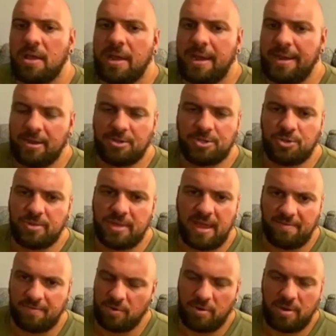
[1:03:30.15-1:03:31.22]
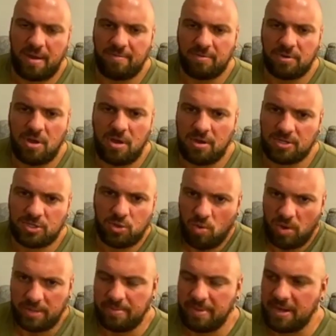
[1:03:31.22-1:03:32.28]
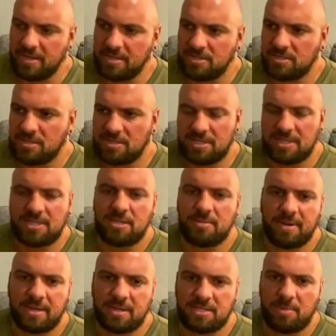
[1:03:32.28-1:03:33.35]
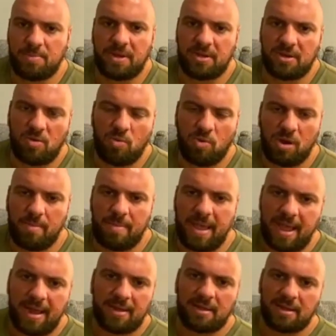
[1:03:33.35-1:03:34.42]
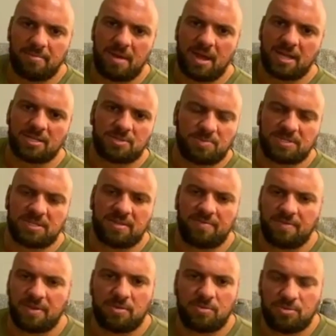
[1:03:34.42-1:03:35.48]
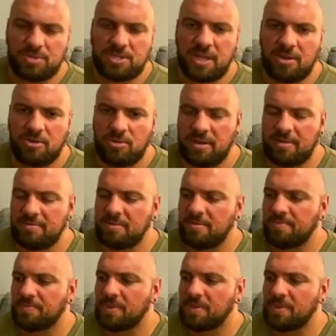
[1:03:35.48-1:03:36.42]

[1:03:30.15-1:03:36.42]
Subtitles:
And I'll do that for however long, 20 minutes to 60 minutes, depending on where I'm at in my specific routine or whatever.